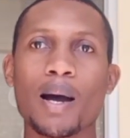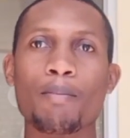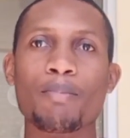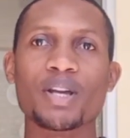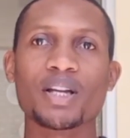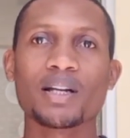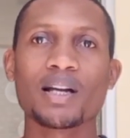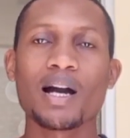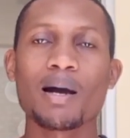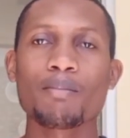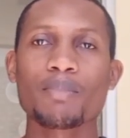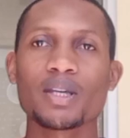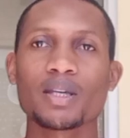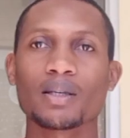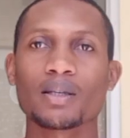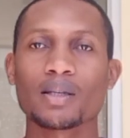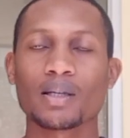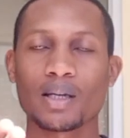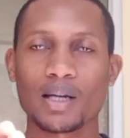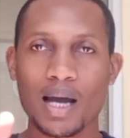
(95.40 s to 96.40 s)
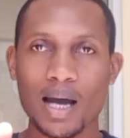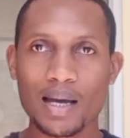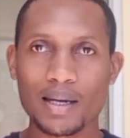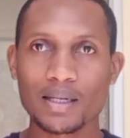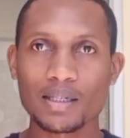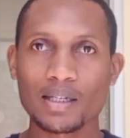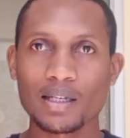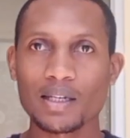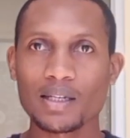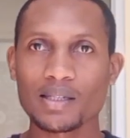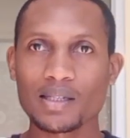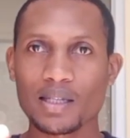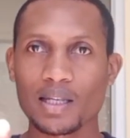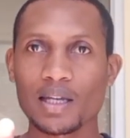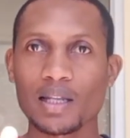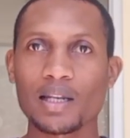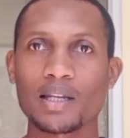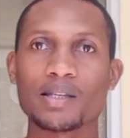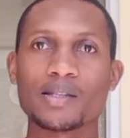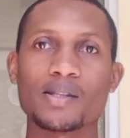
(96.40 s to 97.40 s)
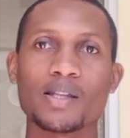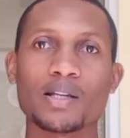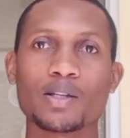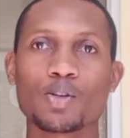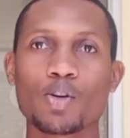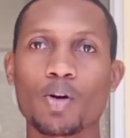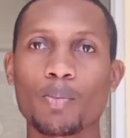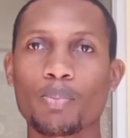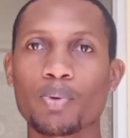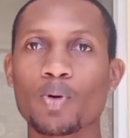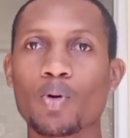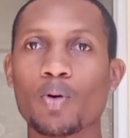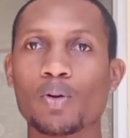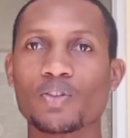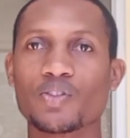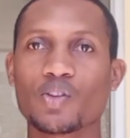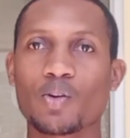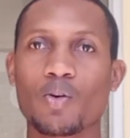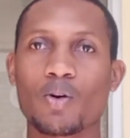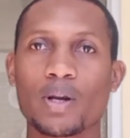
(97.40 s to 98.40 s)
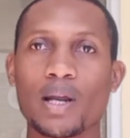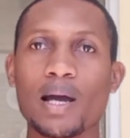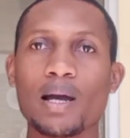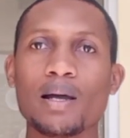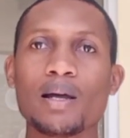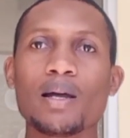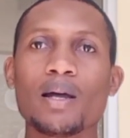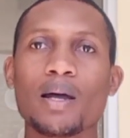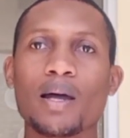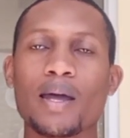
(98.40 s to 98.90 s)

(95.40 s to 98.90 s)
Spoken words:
becoming currently still is the top goal scorer,